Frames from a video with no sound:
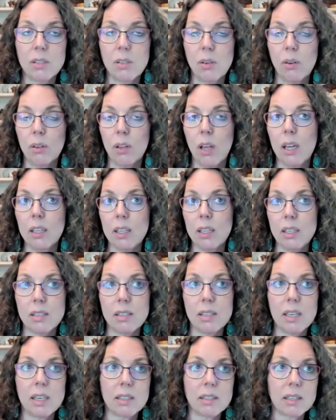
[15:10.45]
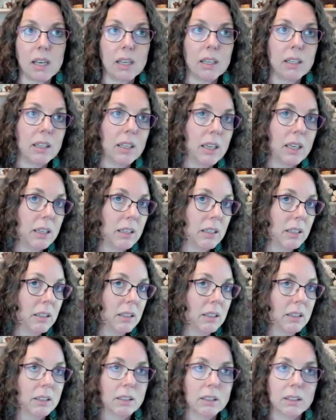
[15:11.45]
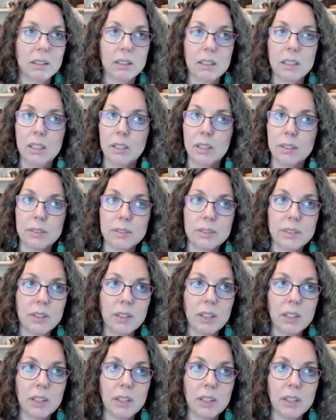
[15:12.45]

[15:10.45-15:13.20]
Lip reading: So a lot of these things kind of like, they're